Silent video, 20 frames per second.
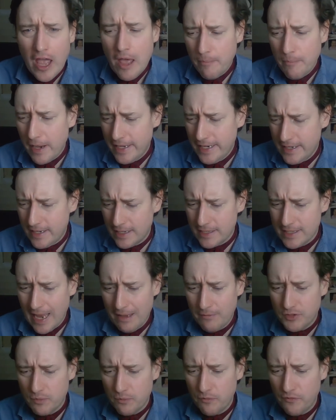but he does
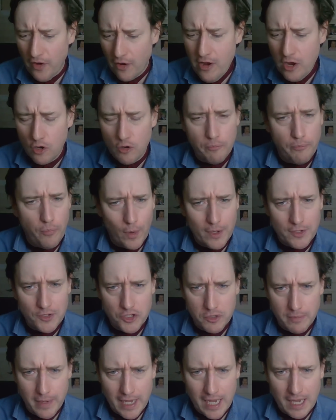have some very good points
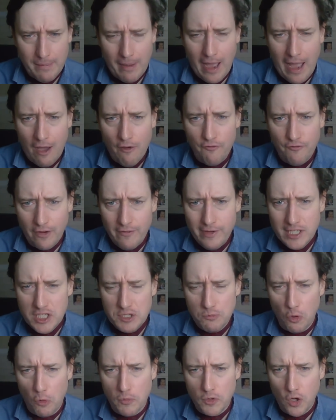to make about how very
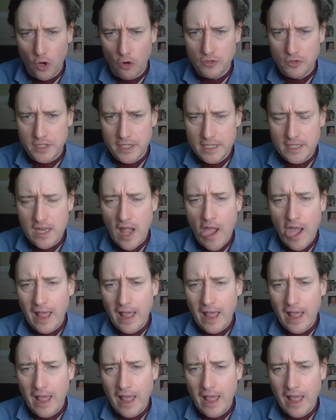small minorities